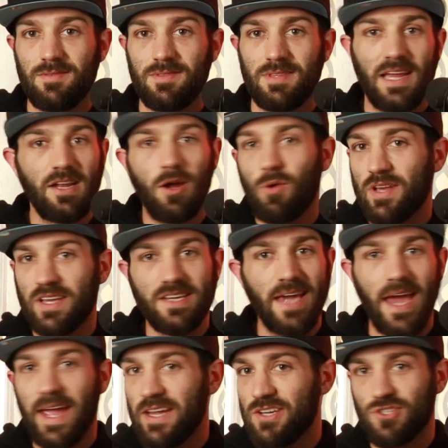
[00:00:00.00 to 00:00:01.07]
they don't
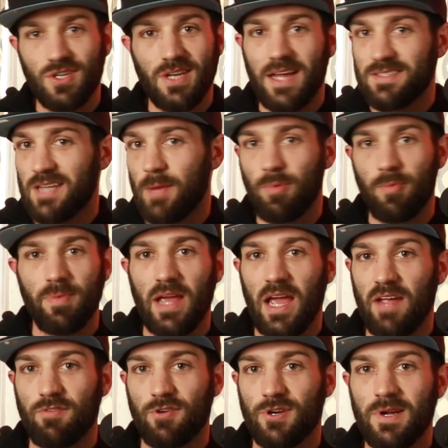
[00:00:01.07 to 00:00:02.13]
engage in that type of
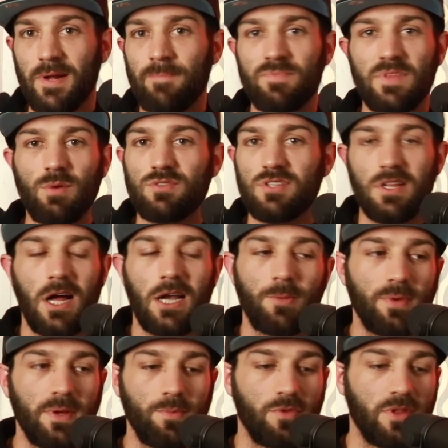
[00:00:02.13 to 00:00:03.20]
behavior. There was a lot of
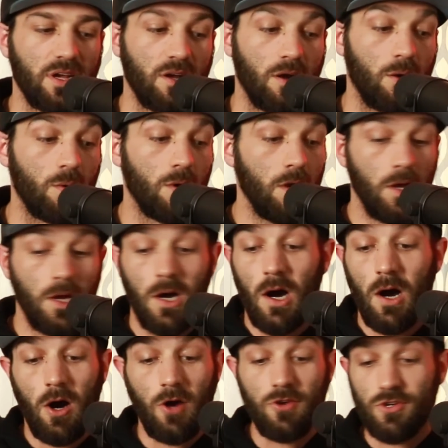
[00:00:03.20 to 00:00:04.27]
people that go,
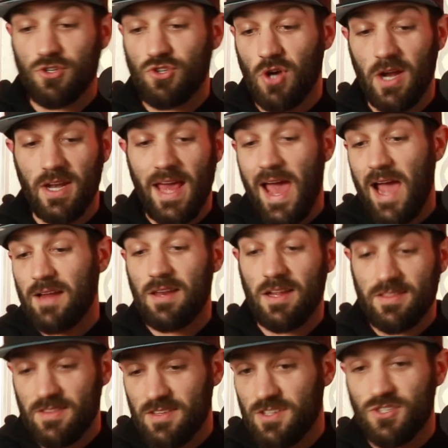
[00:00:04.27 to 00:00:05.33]
"Oh, you're trying to act
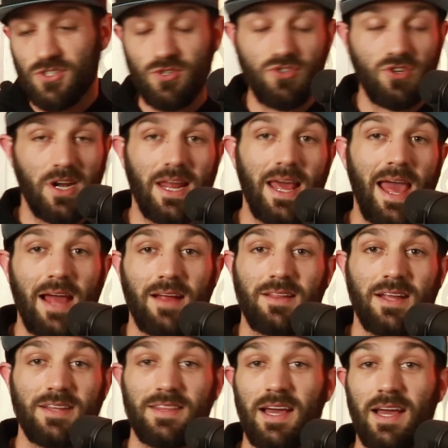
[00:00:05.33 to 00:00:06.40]
like this, you're trying to act
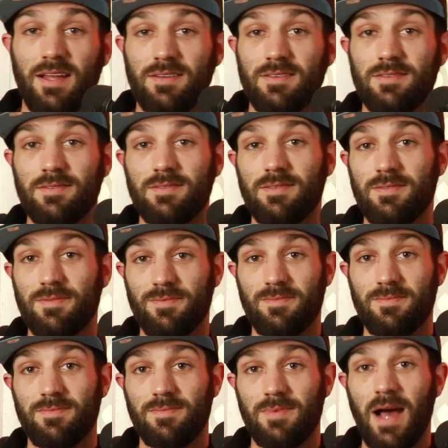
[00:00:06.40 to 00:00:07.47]
like that."
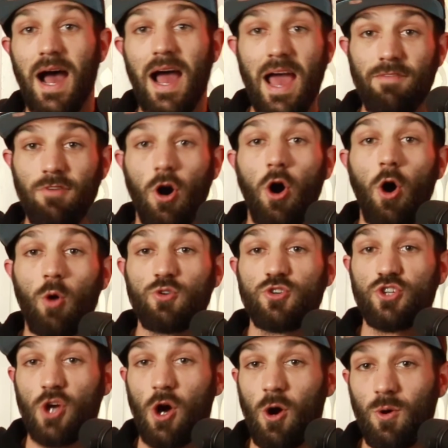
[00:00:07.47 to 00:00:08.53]
I have a whole
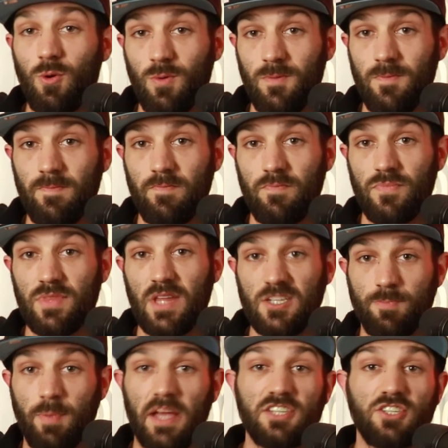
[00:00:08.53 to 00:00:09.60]
show that's
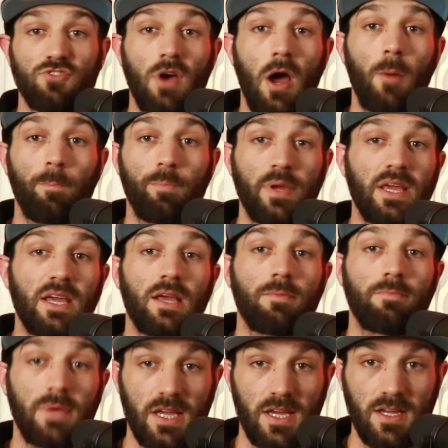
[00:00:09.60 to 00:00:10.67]
based around
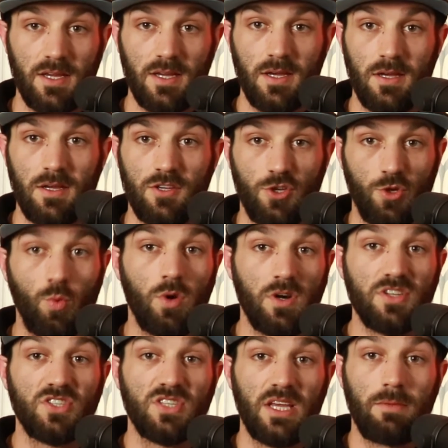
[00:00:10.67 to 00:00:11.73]
being me. You want
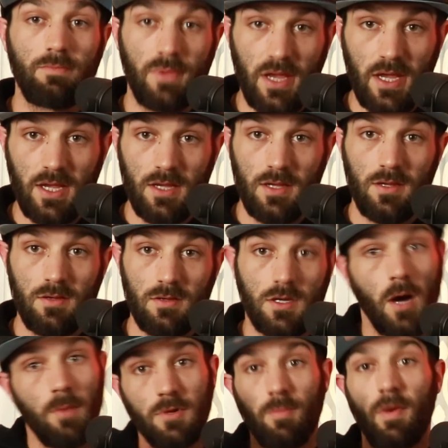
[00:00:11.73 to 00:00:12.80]
to see me?
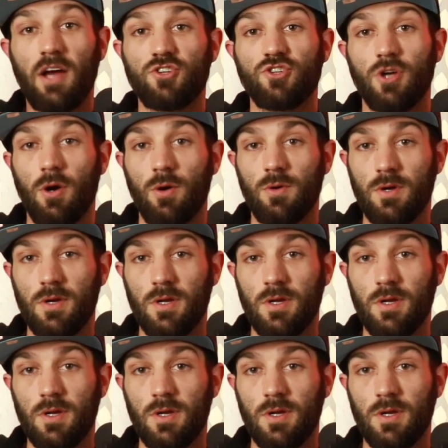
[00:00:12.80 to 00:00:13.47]
Come to my show.